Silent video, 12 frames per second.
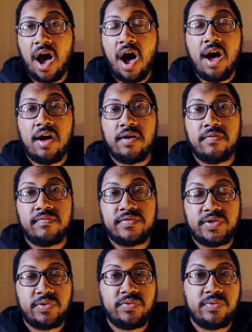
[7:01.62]
of
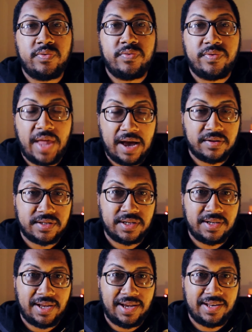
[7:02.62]

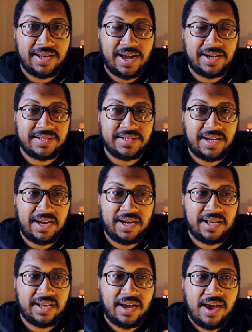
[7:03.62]

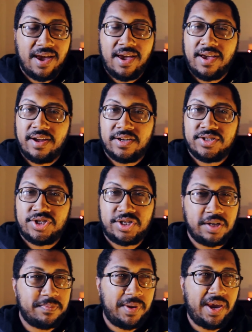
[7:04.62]
2019.
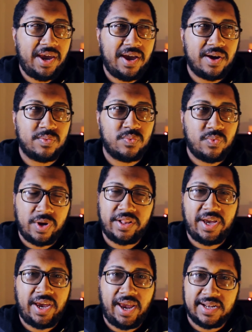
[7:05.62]
Should be a
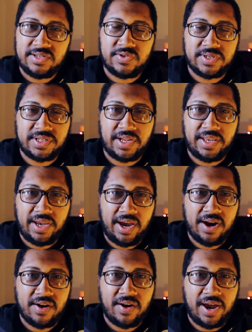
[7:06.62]
really interesting
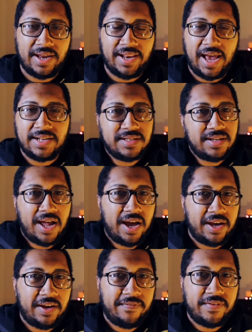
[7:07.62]
year, and that's
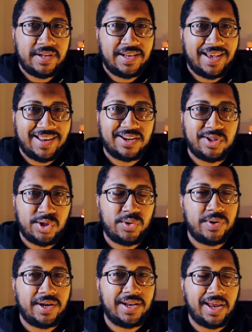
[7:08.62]
not even
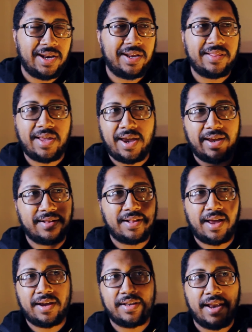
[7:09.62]
including anything
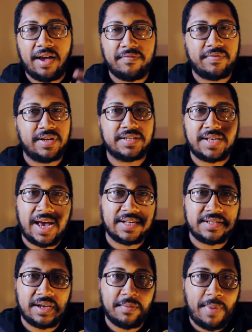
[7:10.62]
like Netflix
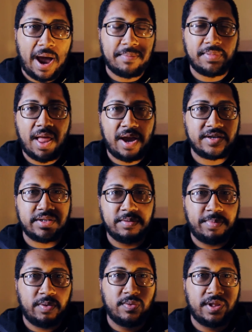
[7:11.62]
has in the pipeline to
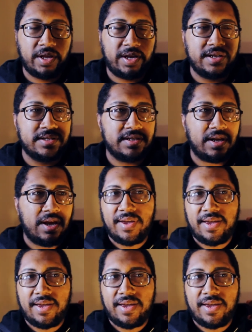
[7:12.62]
be released.